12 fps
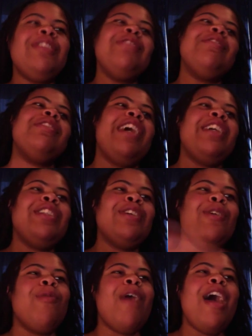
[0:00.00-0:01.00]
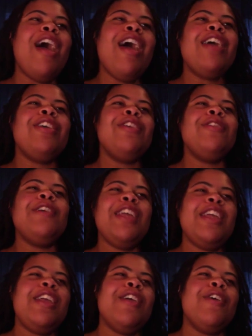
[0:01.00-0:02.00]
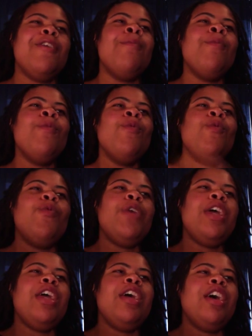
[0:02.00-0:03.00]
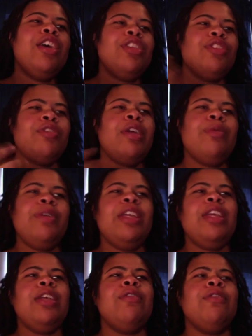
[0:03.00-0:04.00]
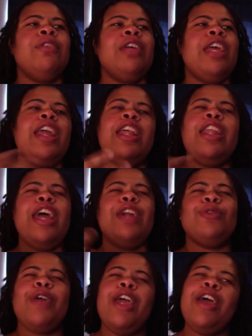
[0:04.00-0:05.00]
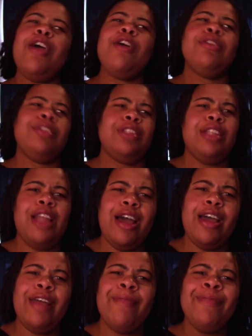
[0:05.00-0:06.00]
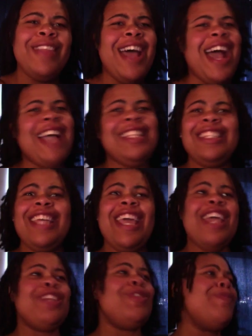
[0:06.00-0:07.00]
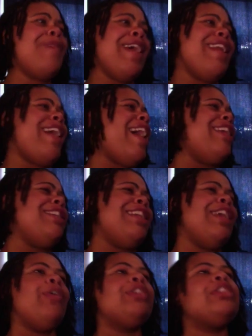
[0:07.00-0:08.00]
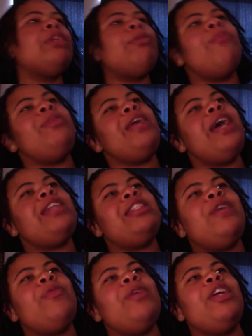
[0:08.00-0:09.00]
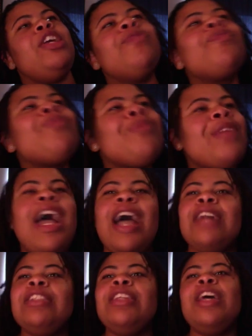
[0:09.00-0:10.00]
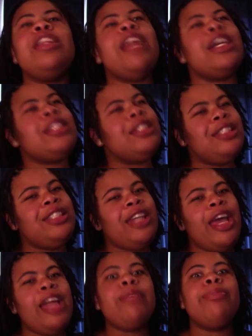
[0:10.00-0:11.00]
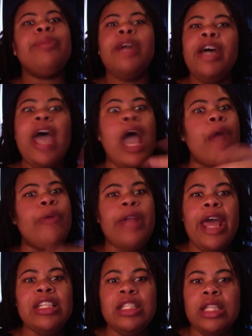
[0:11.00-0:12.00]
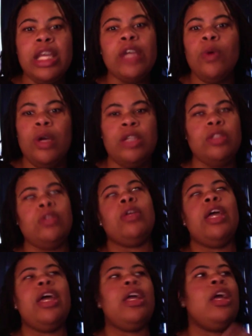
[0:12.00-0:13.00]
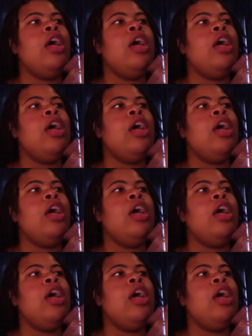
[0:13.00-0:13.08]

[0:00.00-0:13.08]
She was like, So why are you here with a straight weave and a natural hair salon? I said, You better ask that question. Come on, Beyonce weave. I said that's a little shady, but I would ask the same question, okay?